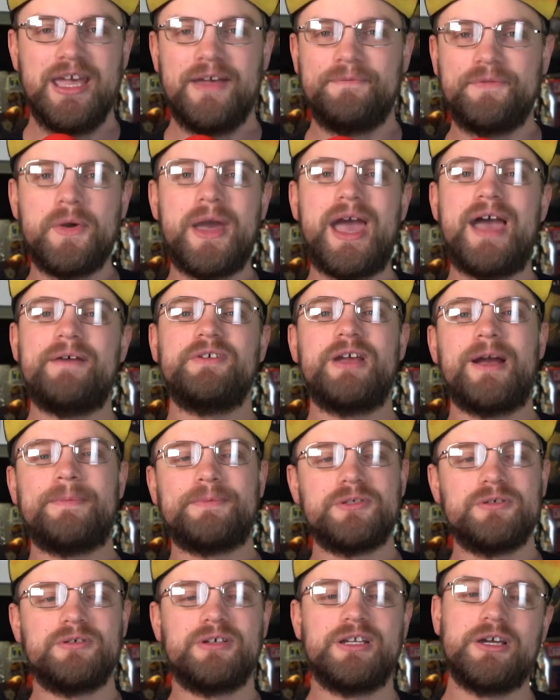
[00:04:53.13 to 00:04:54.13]
if you have the
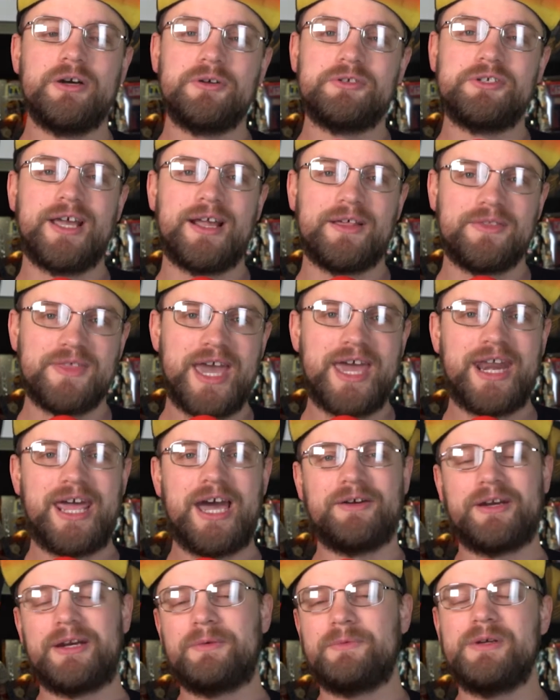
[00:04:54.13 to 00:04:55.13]
opportunity, go check that
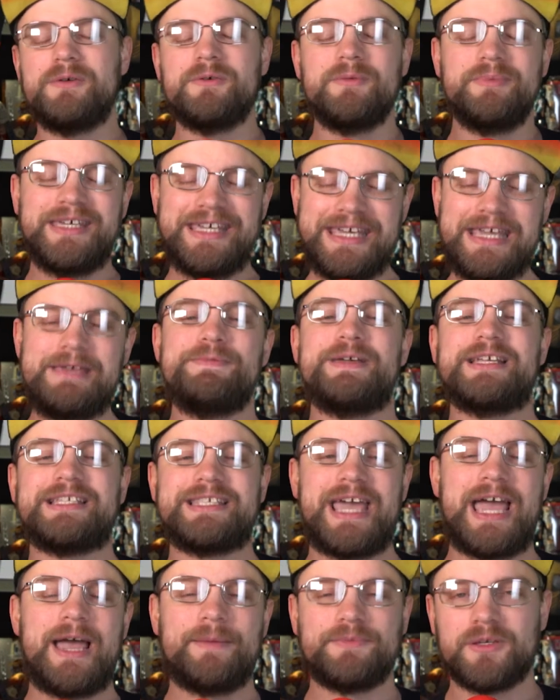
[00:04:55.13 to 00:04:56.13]
out, and we will be keeping
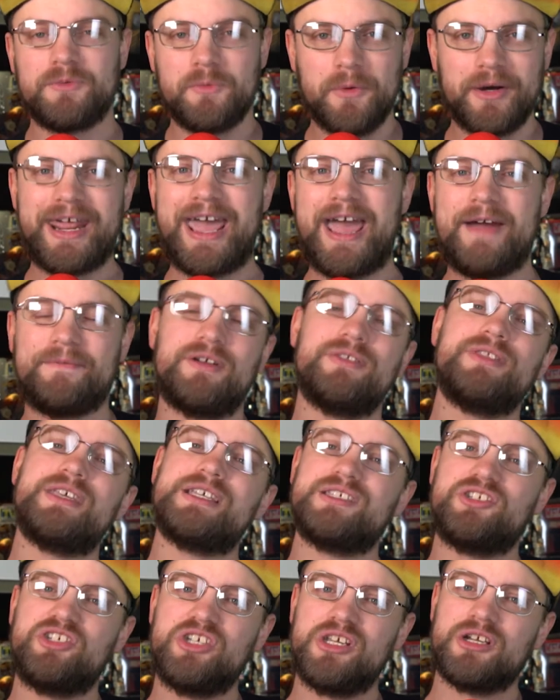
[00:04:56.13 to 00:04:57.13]
tabs on whatever
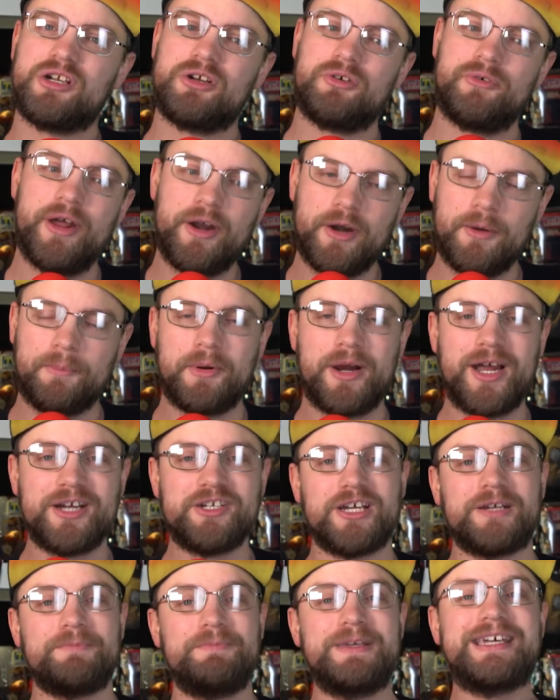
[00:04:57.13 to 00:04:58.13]
this Gina Carano
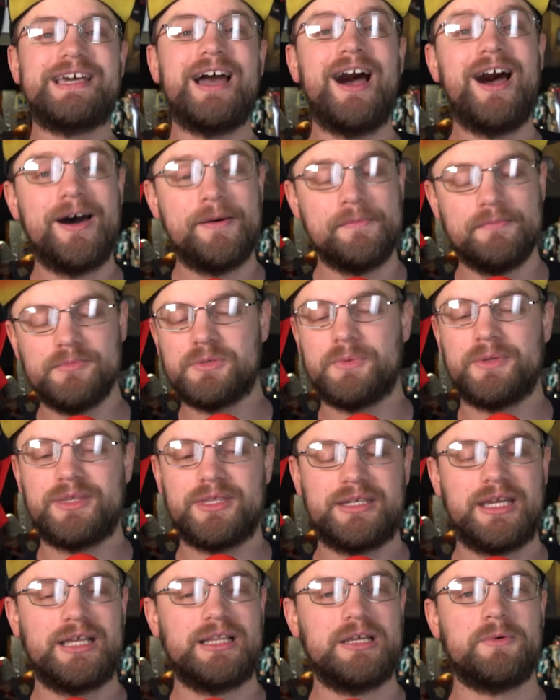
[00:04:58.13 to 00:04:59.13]
project becomes with
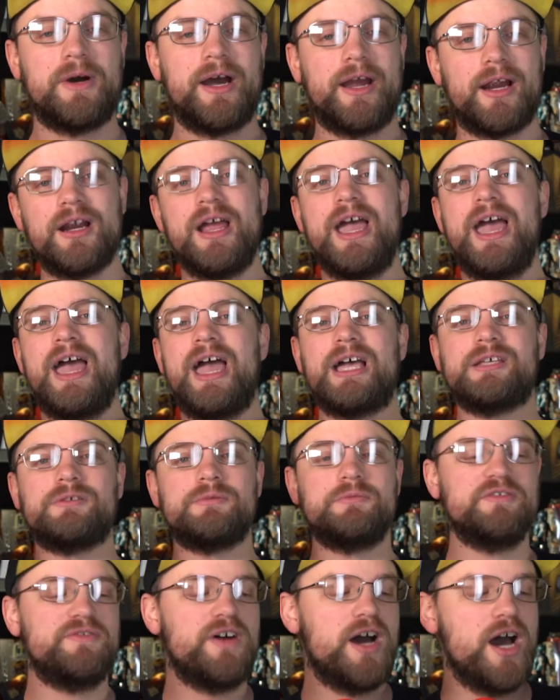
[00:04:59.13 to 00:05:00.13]
the Daily Wire. As
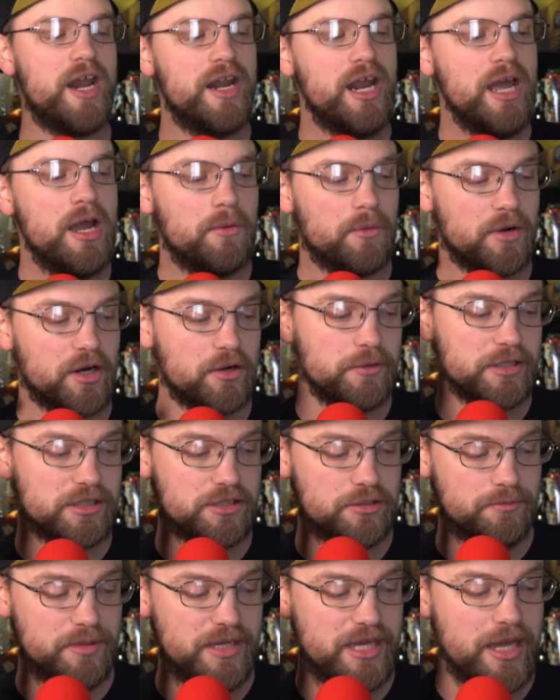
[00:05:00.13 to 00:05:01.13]
we move on, we're going
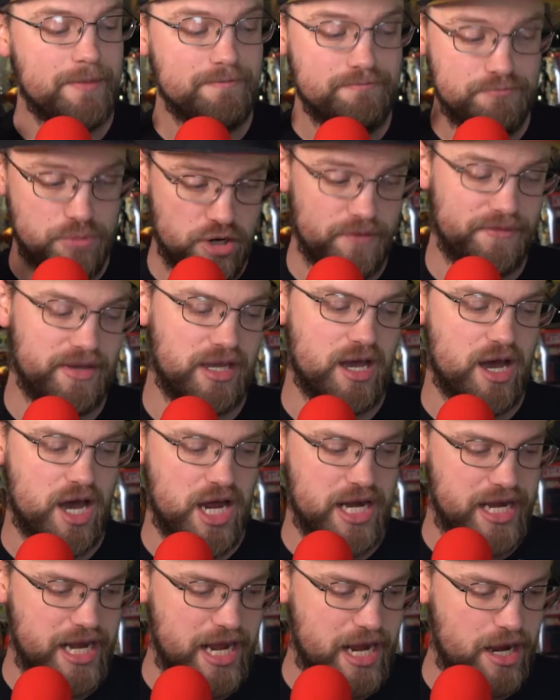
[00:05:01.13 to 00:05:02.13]
to be moving
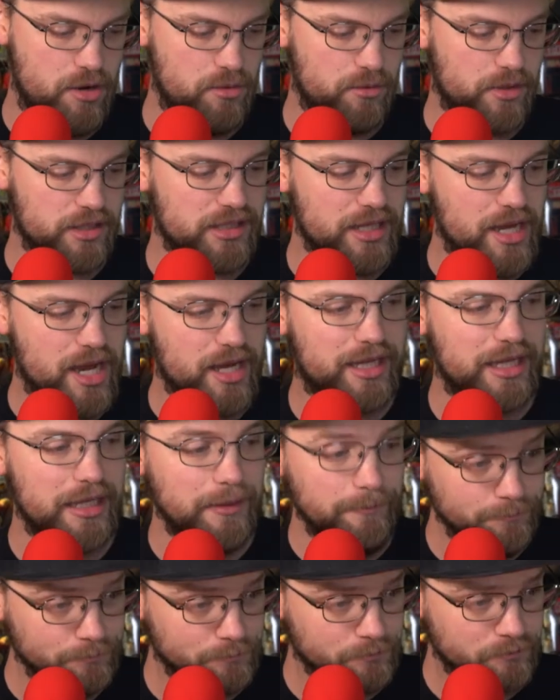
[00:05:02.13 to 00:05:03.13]
on now. We're talking.
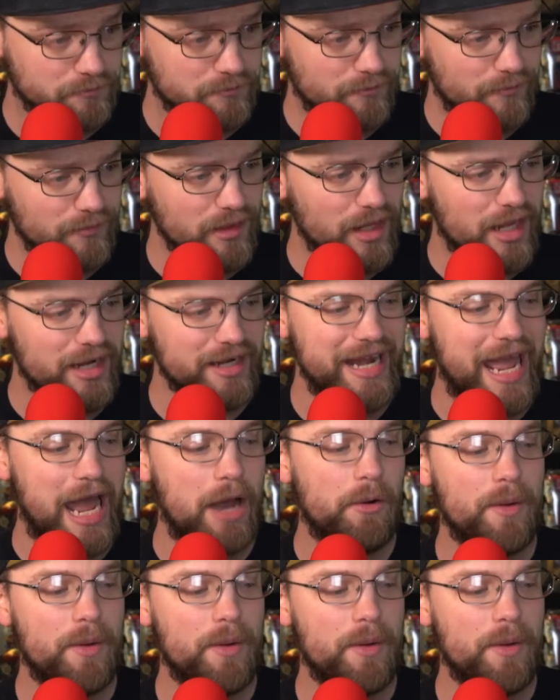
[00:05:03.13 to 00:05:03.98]
Now